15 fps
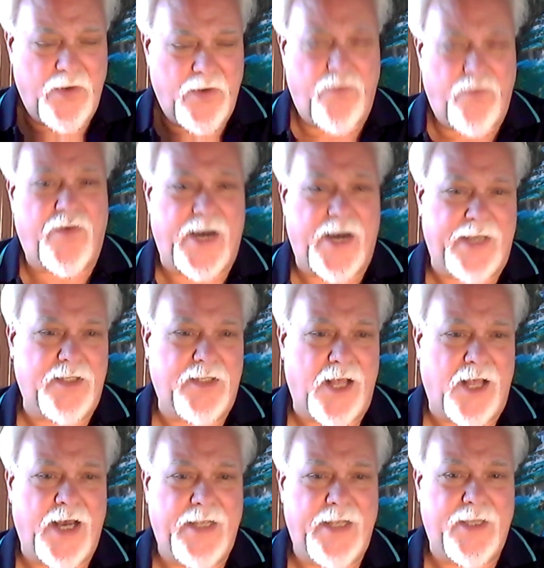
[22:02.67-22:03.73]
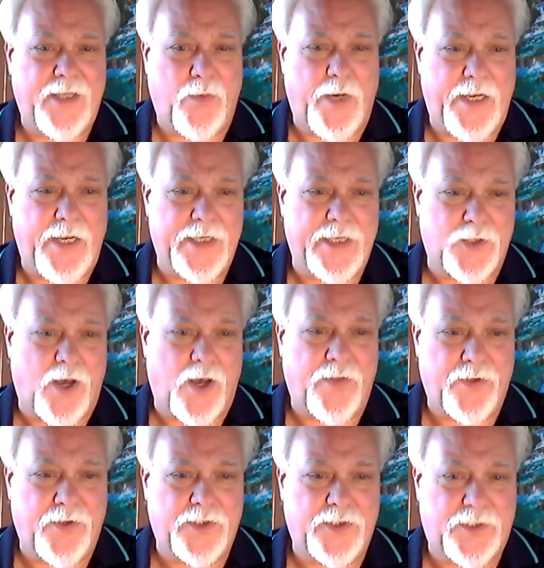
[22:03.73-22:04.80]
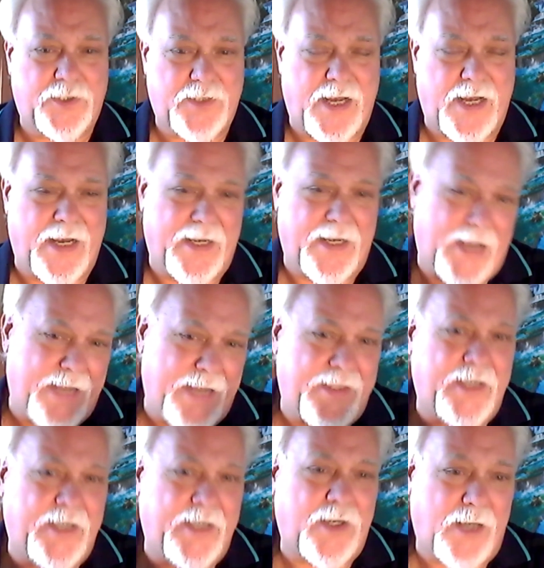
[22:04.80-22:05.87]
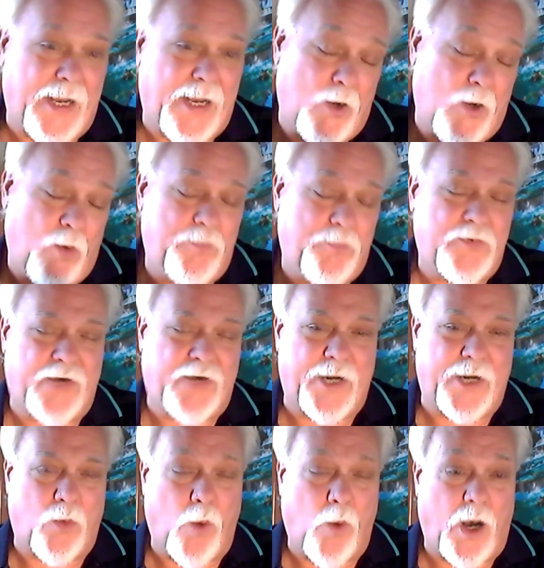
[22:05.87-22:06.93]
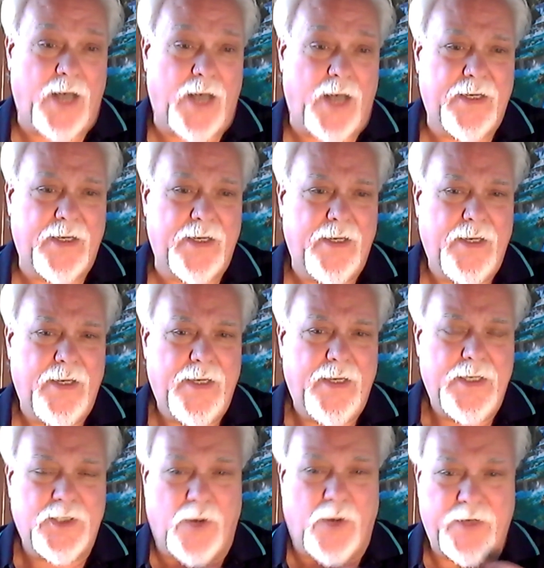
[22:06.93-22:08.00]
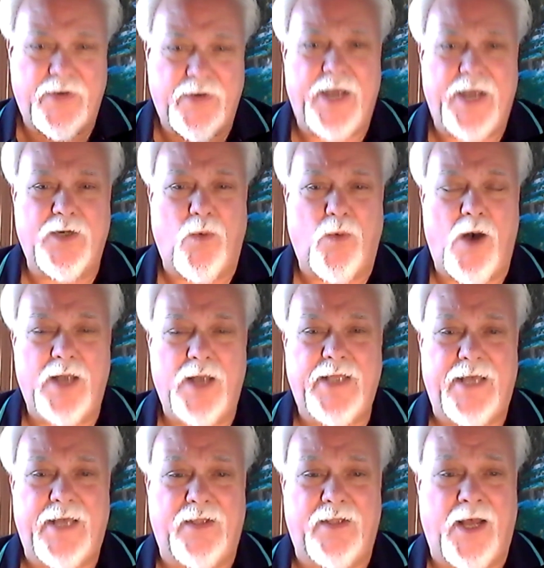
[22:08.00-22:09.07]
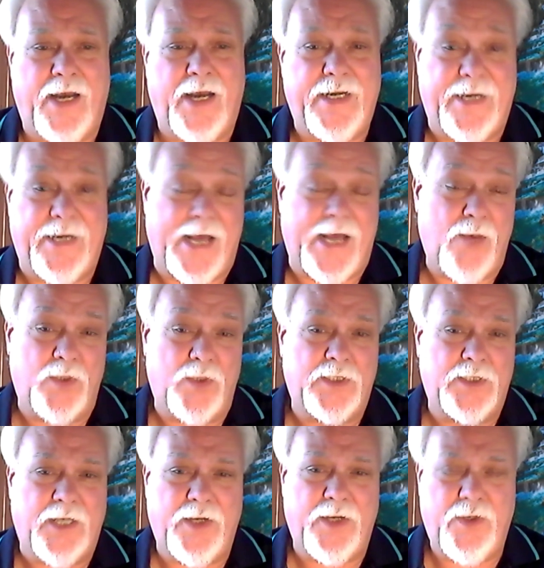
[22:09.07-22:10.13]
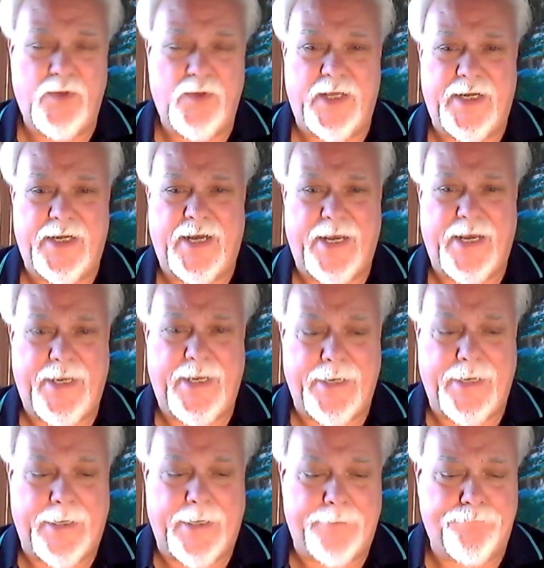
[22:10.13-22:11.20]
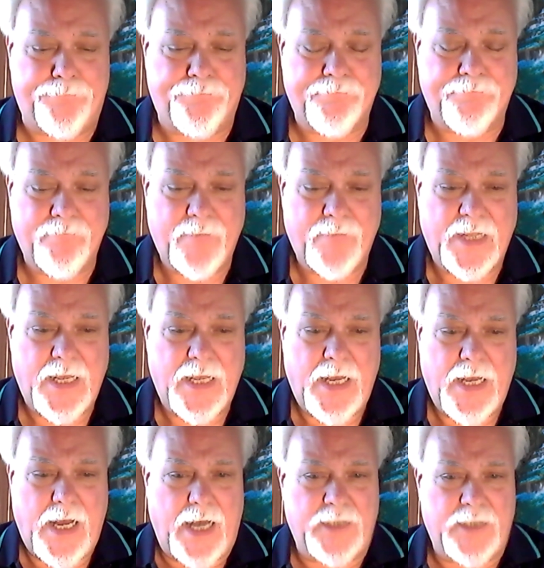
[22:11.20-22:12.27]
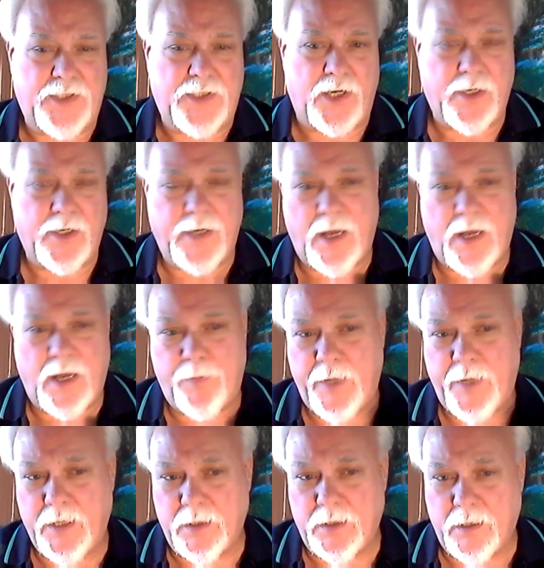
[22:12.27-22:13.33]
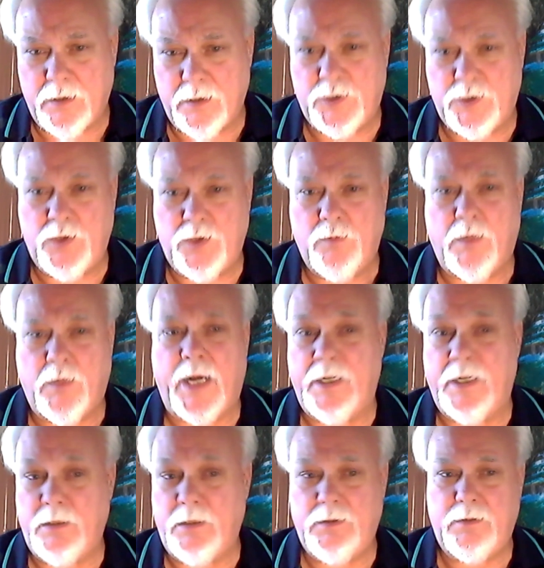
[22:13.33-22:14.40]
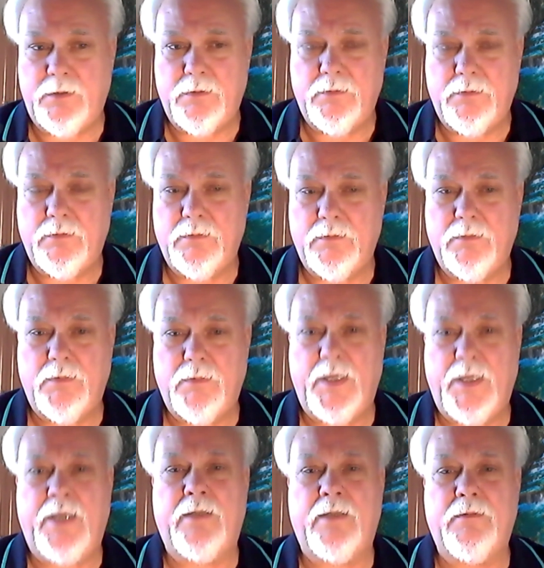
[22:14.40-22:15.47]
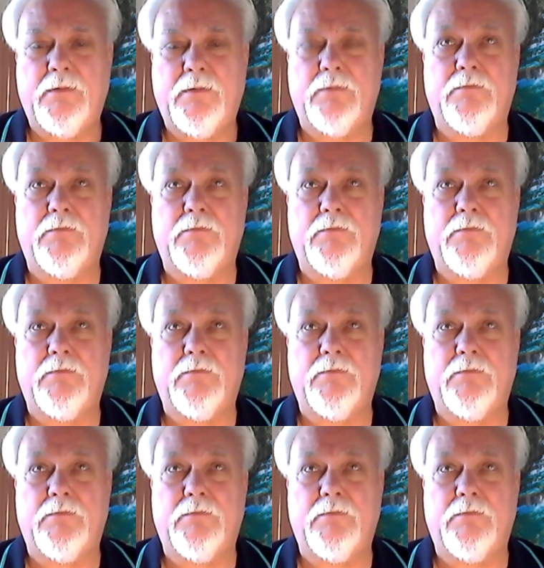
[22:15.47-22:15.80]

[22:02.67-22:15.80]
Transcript: fine line that we as authors, uh, I think, I hope, try to walk. So I tried to walk that line, and I will tell you that I um, I started out being a little too mild in